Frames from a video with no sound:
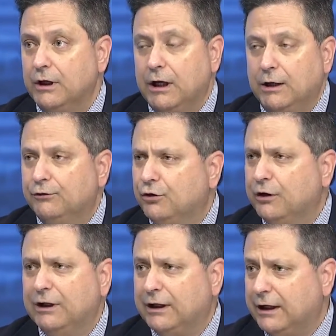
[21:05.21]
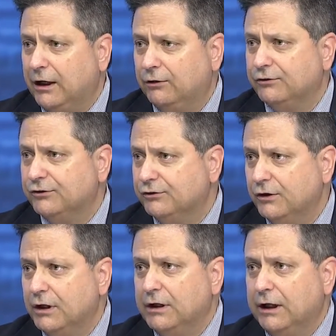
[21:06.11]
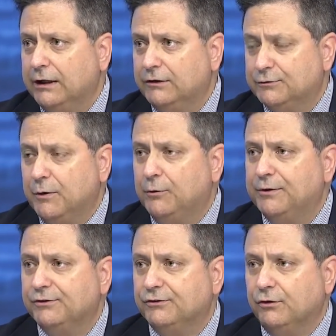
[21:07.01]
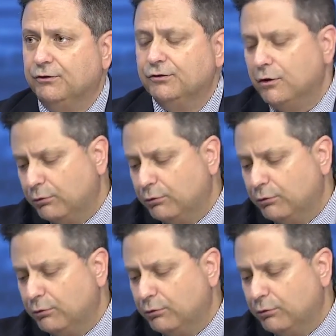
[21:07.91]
And it was hurting a lot of elders and, and small business owners.